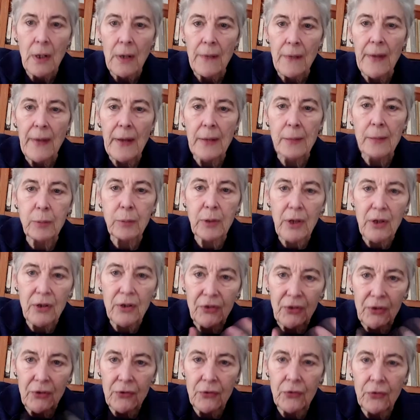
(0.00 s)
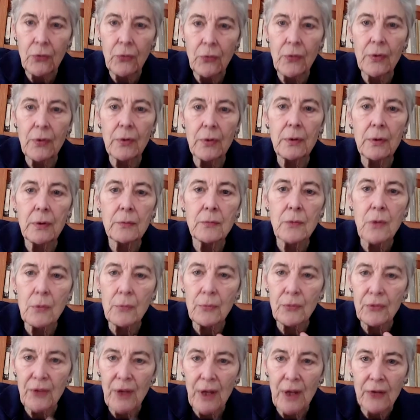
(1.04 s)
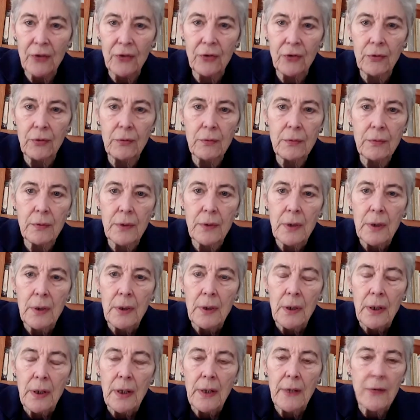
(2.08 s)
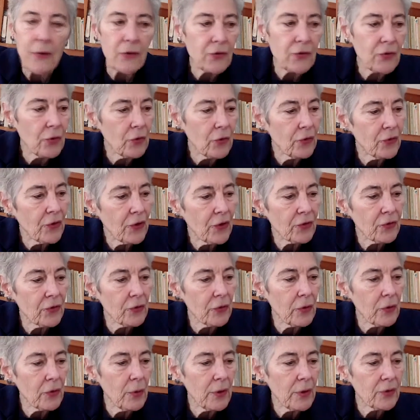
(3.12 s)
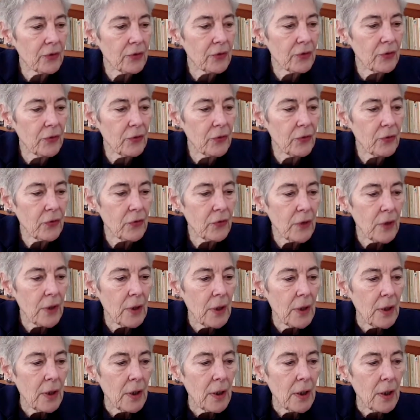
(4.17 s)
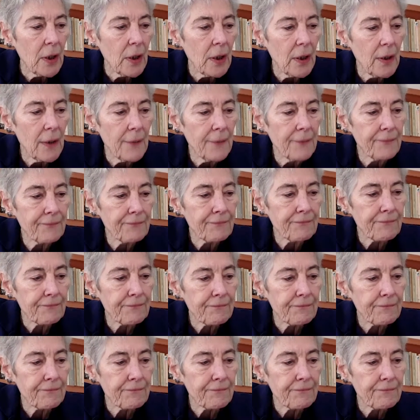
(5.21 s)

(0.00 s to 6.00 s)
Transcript: that plays into the Rome Statute and the jurisdictional questions. And